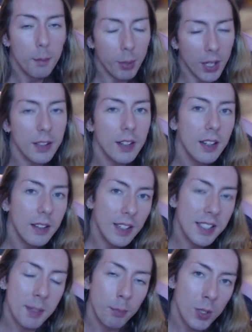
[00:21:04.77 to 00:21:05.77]
But
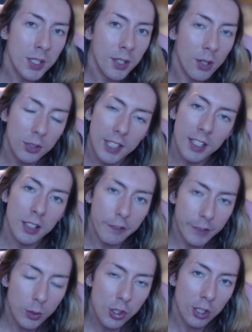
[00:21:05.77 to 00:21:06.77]
it's important to note that in the
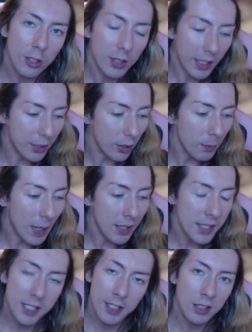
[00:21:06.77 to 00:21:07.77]
future, like, you're about to
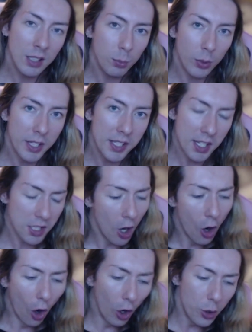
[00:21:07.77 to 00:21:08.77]
see a clip where he says,
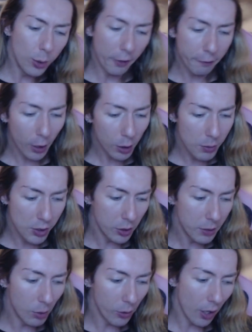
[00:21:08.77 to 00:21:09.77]
oh, you got followers only
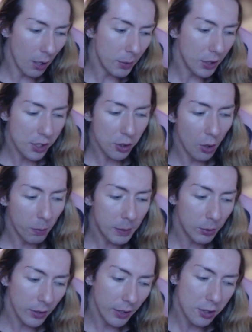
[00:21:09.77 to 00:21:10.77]
mode on because, you know,
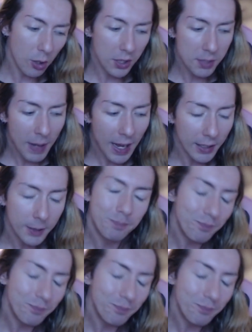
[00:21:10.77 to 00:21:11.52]
people are going to talk smack.